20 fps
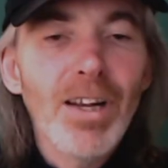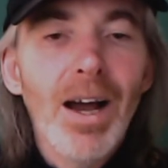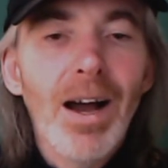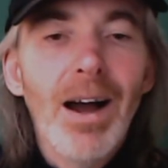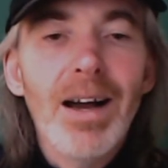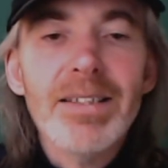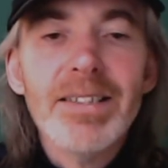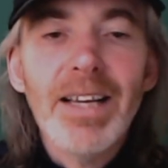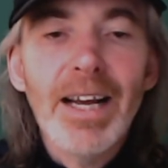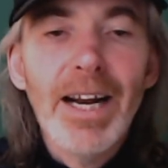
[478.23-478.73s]

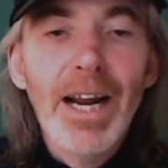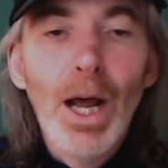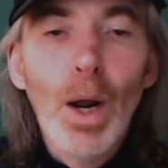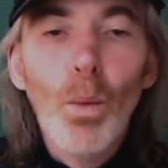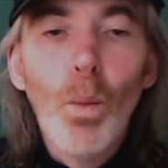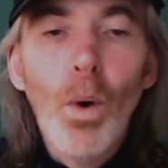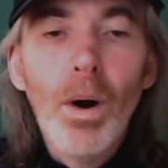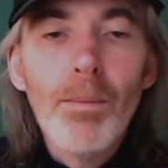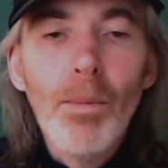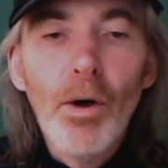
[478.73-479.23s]
I said I had
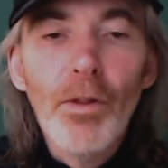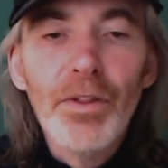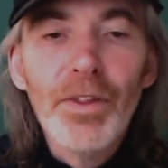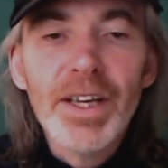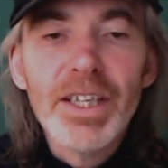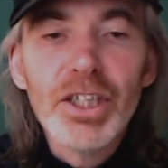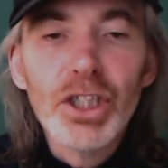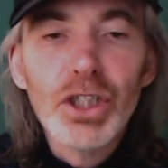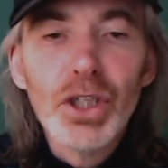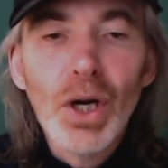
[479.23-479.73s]
one more
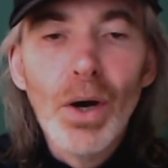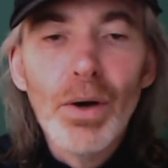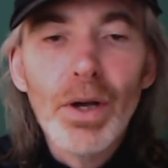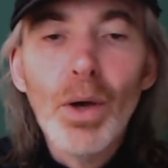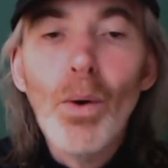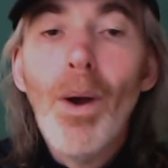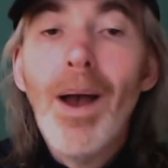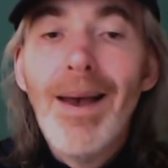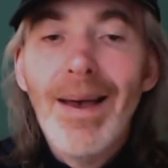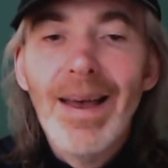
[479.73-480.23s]
thing to show
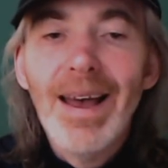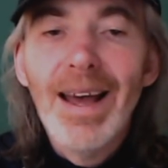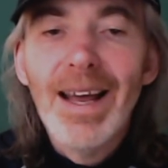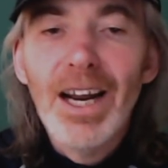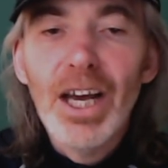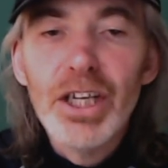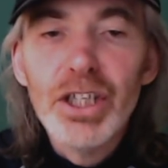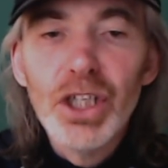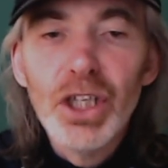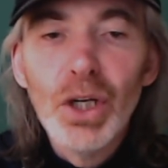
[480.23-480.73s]
you, and
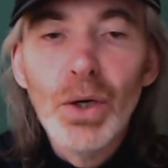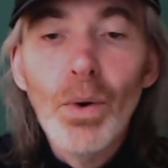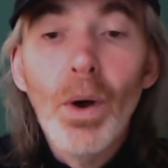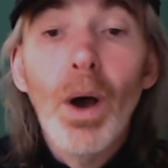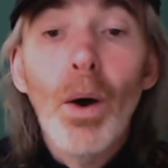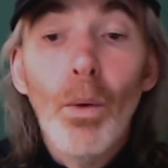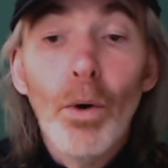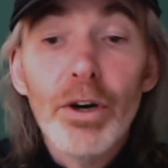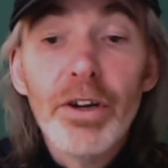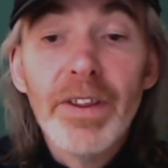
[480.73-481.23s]
I do.
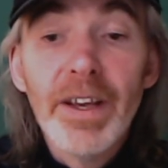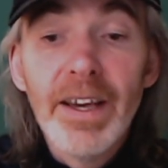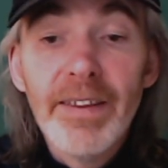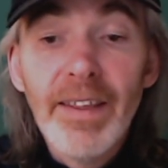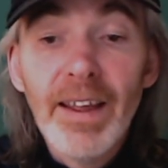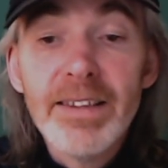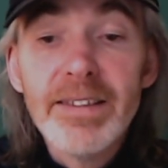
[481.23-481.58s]
What do you think of that